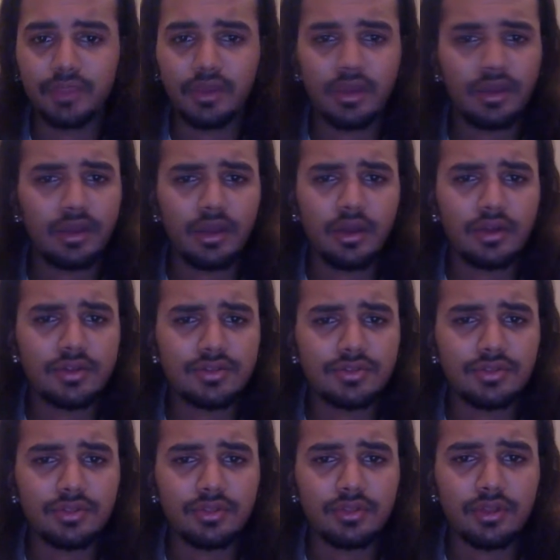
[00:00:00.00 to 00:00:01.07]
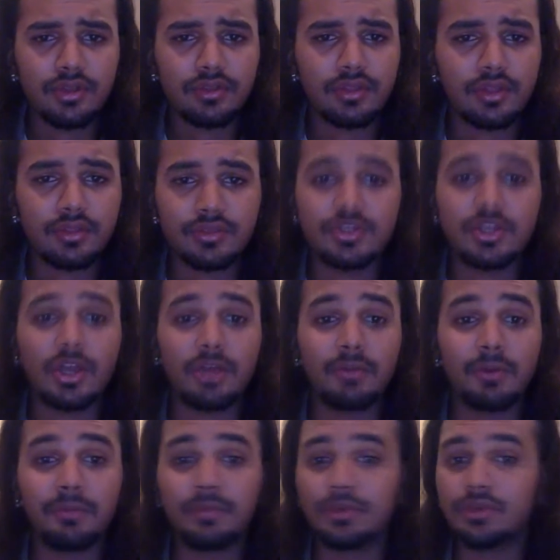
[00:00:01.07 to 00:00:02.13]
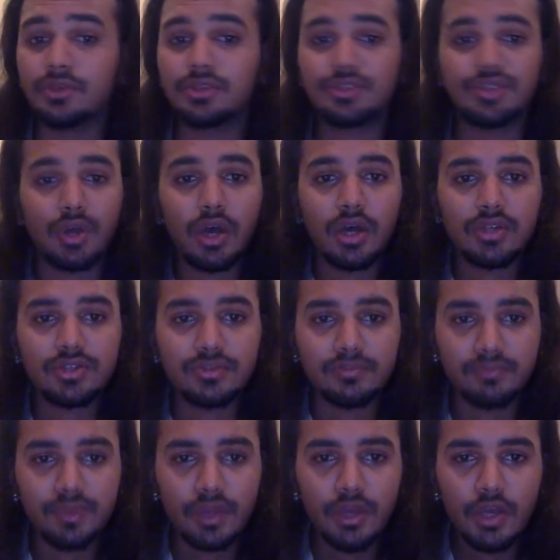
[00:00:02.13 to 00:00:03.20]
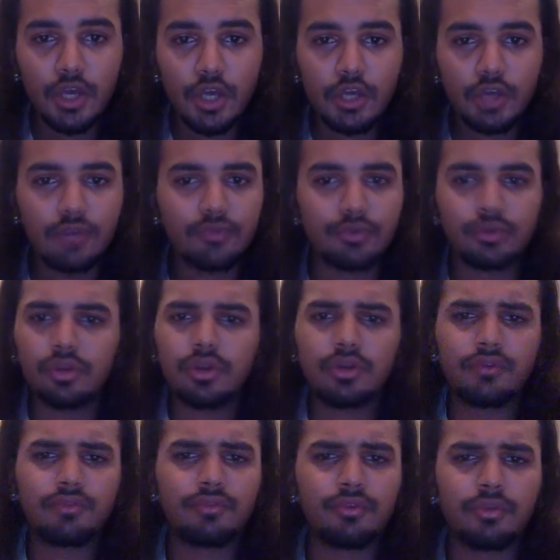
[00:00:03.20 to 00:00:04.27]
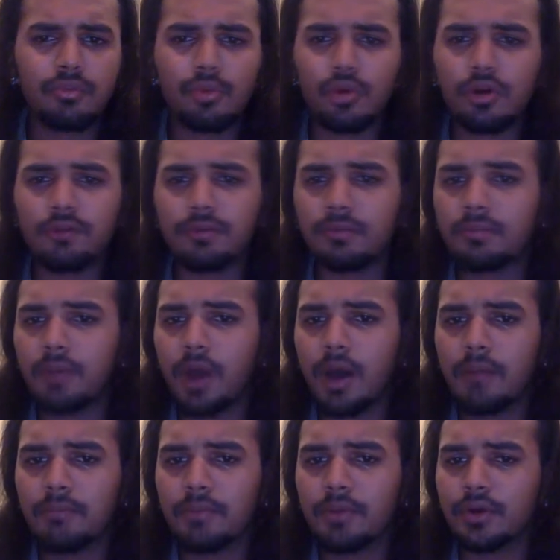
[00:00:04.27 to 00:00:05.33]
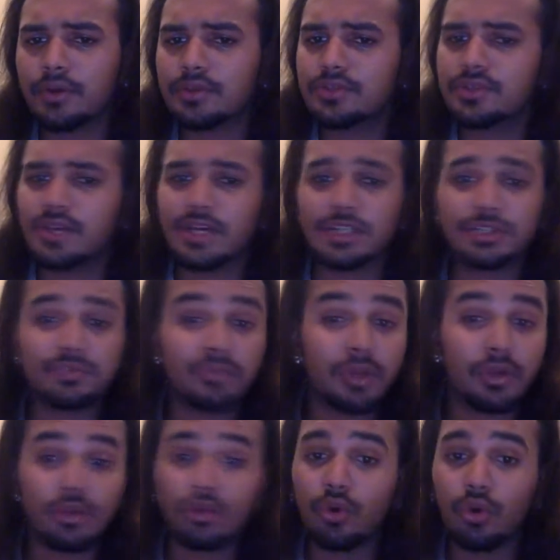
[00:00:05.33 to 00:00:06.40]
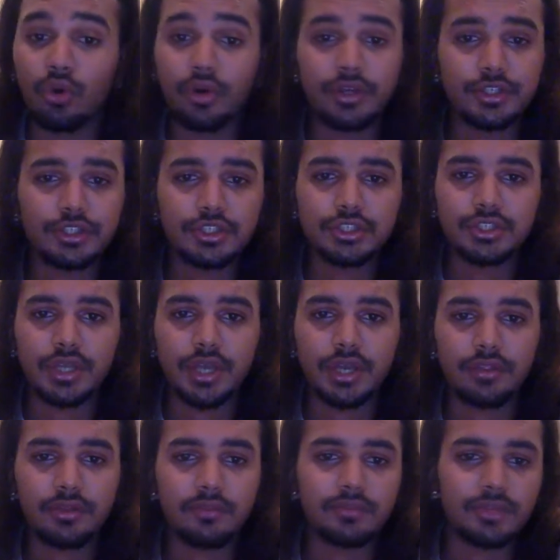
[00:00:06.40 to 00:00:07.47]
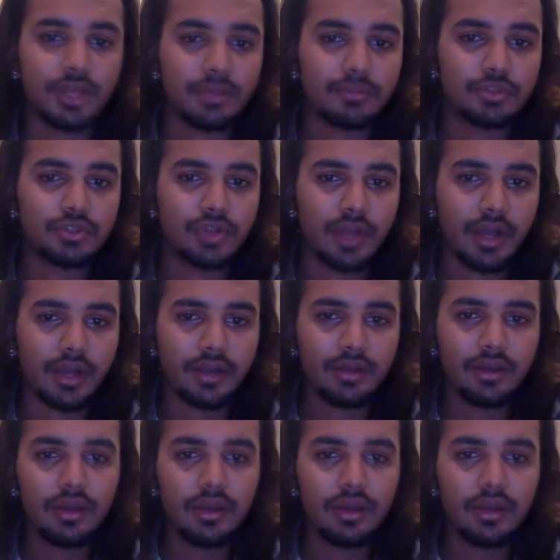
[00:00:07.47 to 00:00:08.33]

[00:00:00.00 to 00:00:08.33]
And I honestly think that this album is awesome. If you're looking for more of a pop-punk slash metalcore-ish anthem-type track,